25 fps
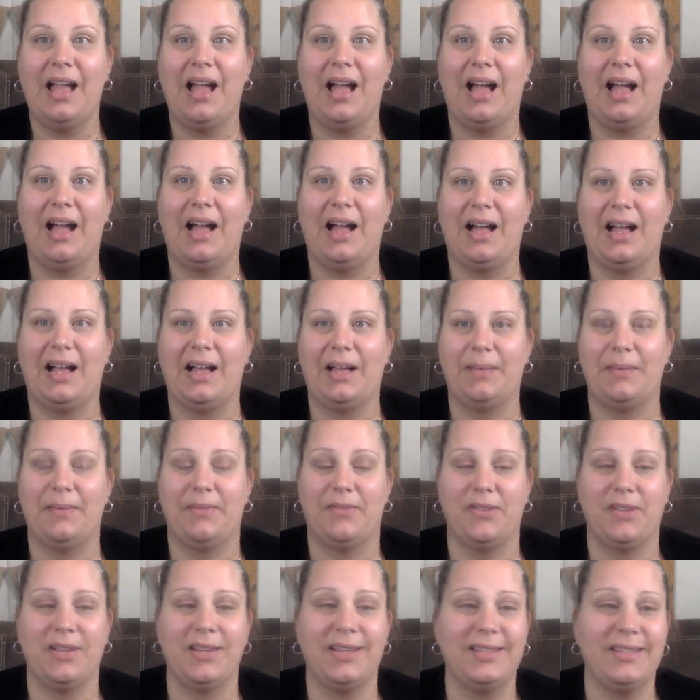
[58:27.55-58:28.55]

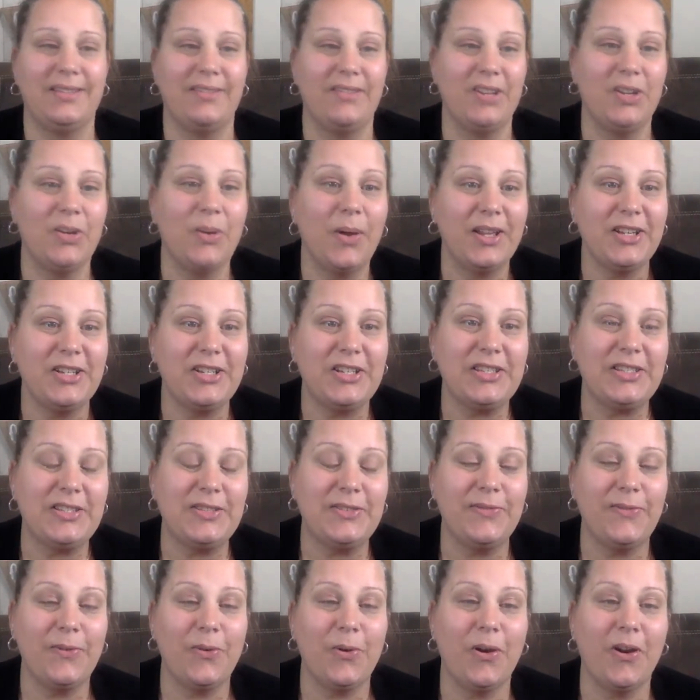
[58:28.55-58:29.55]
If you guys have any
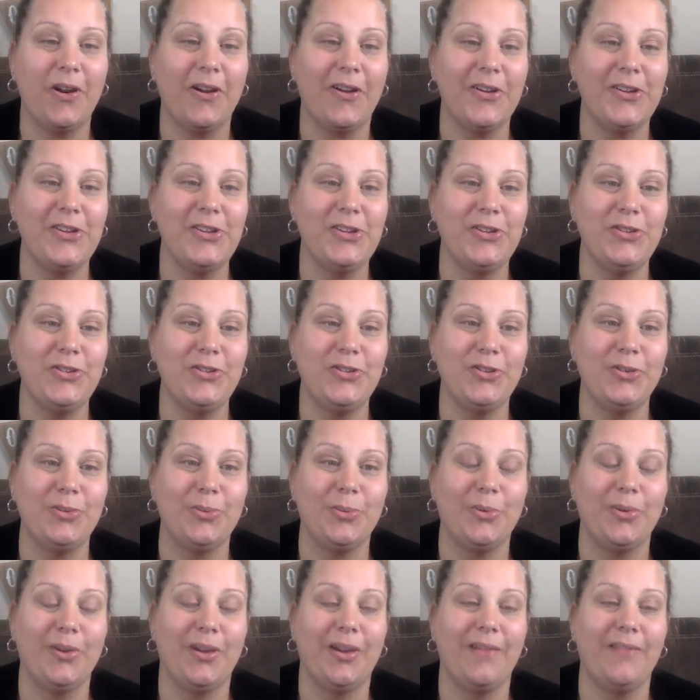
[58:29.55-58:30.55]
questions for our YouTuber